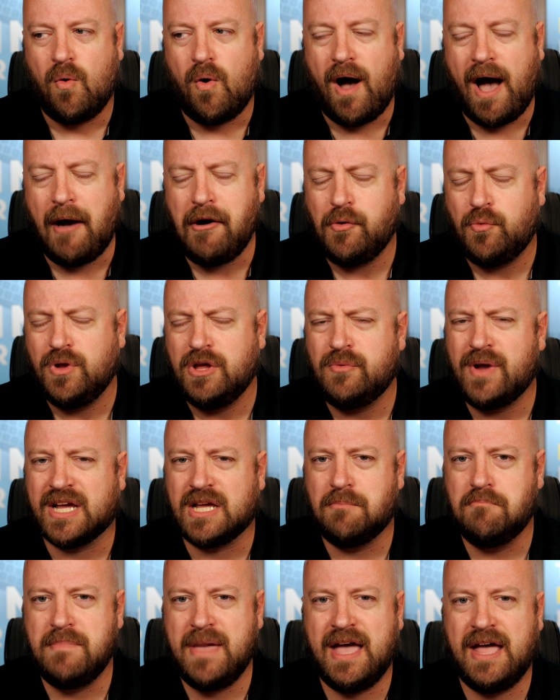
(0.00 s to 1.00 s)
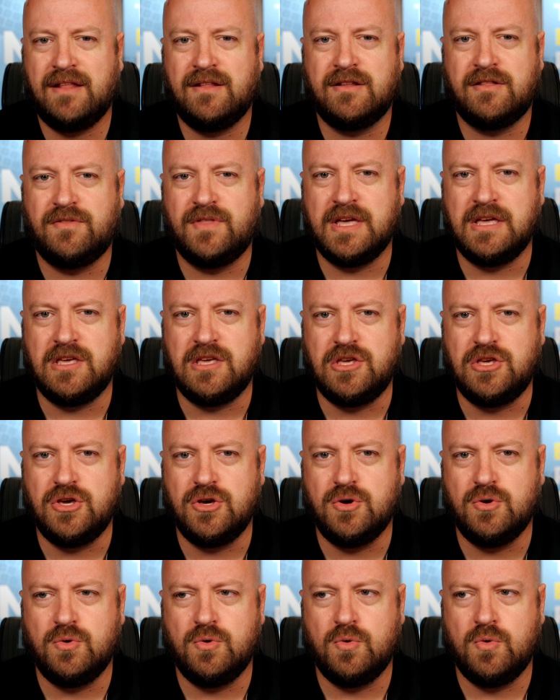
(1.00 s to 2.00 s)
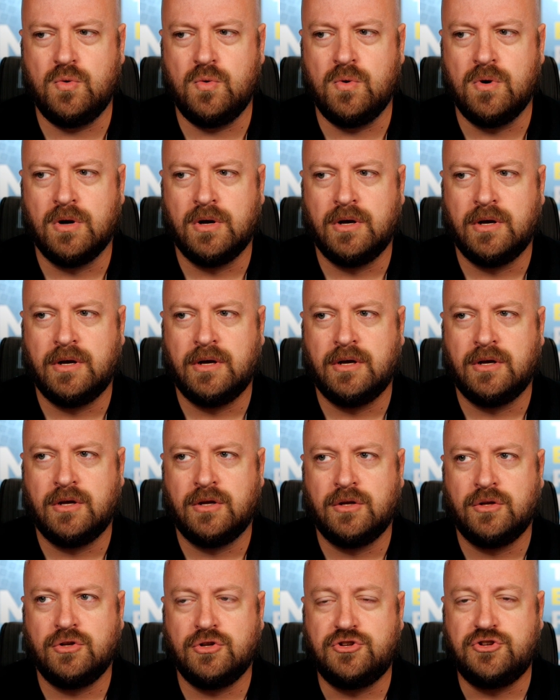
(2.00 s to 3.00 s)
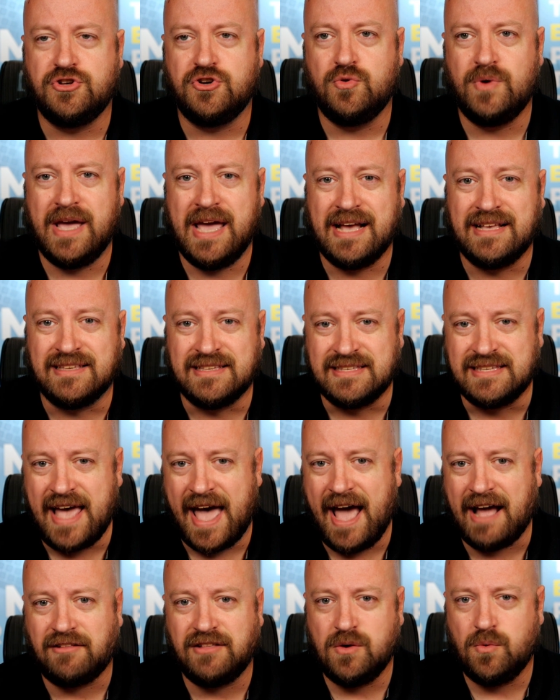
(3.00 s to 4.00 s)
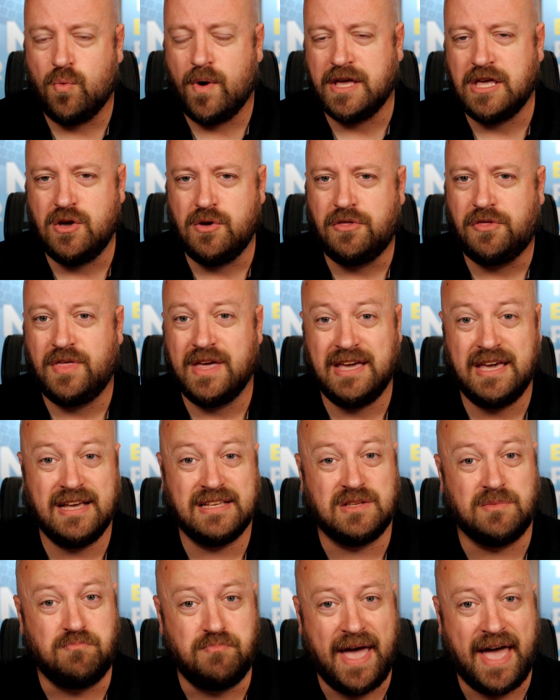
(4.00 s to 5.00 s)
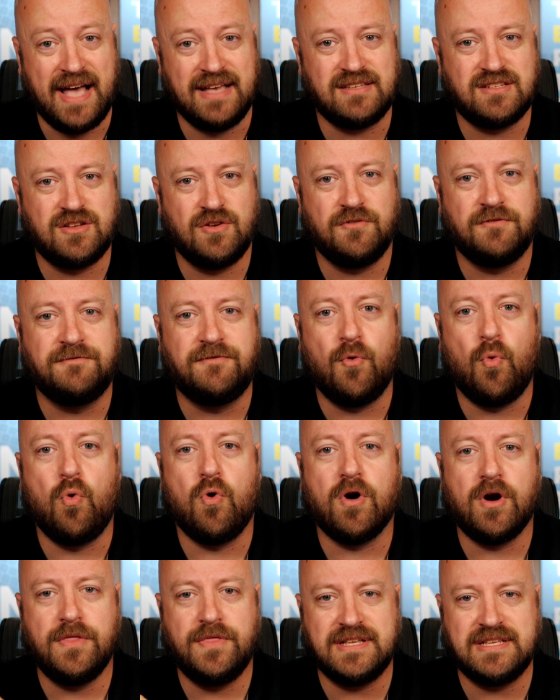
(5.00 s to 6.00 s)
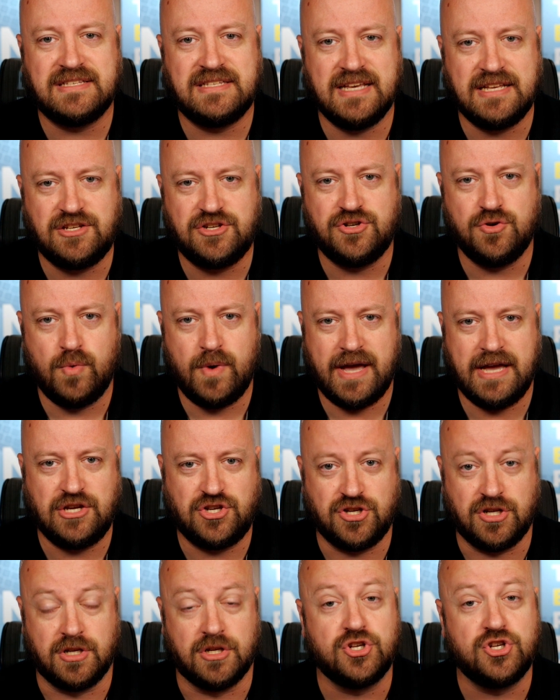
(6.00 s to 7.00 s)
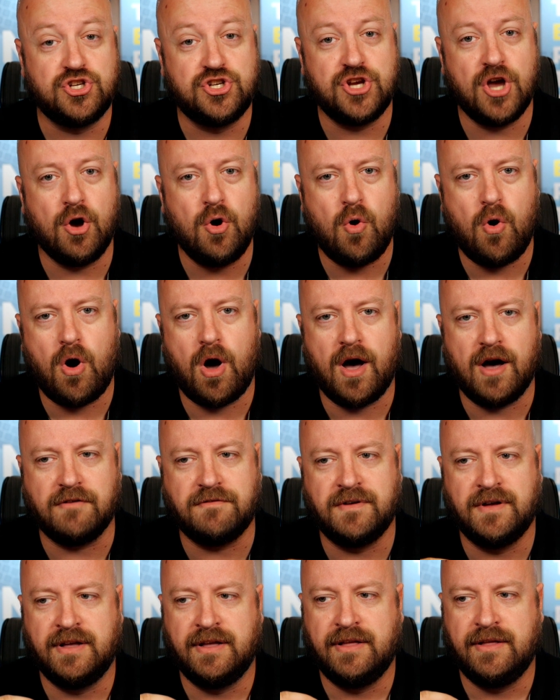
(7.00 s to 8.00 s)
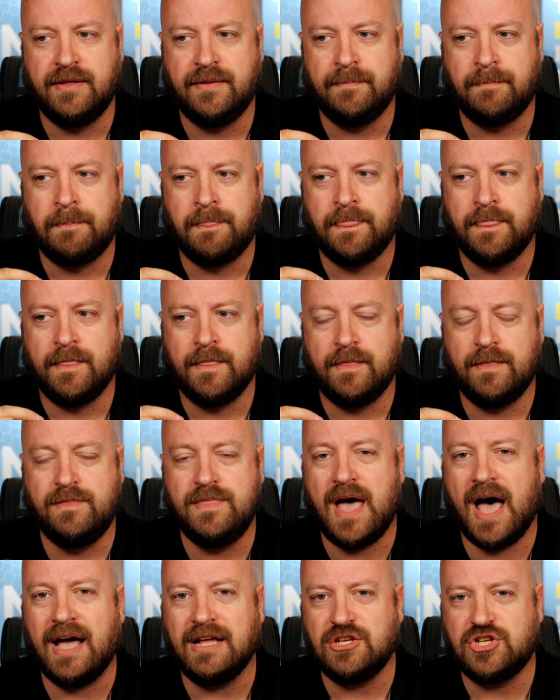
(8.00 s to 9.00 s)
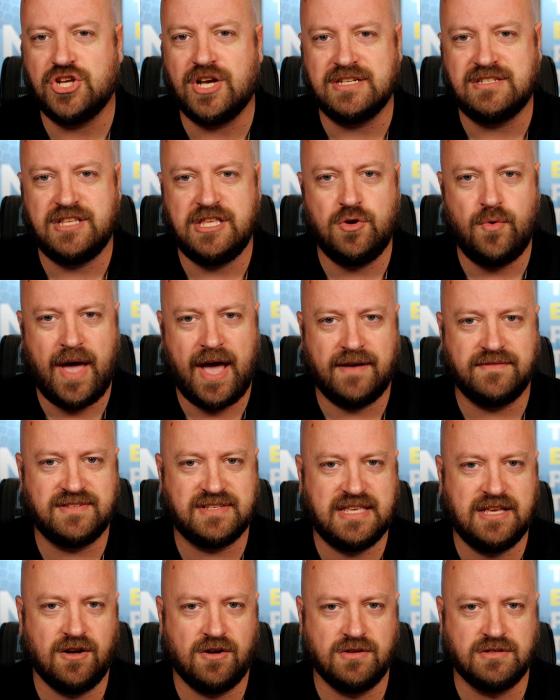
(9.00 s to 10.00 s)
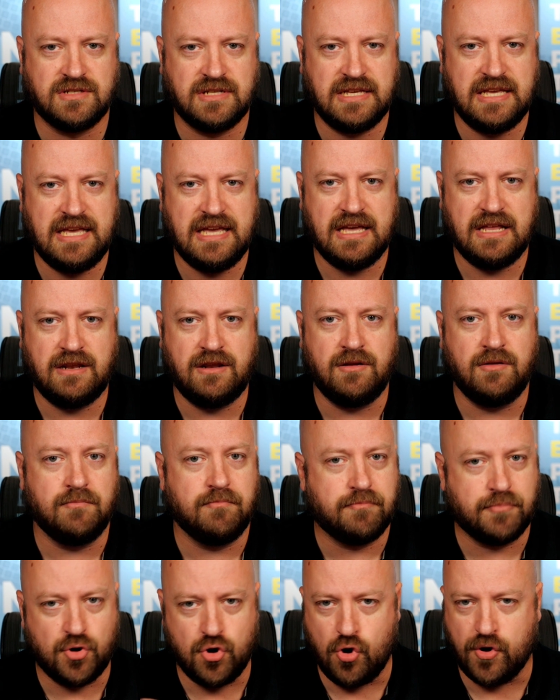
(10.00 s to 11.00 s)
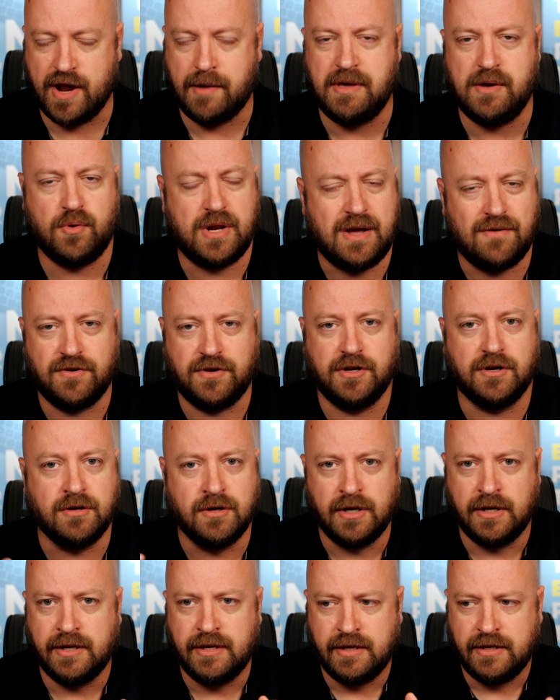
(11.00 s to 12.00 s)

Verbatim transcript: I would really recommend that you do exactly what you think is best for the situation. Show off not just that you have skills in programming, whatever you're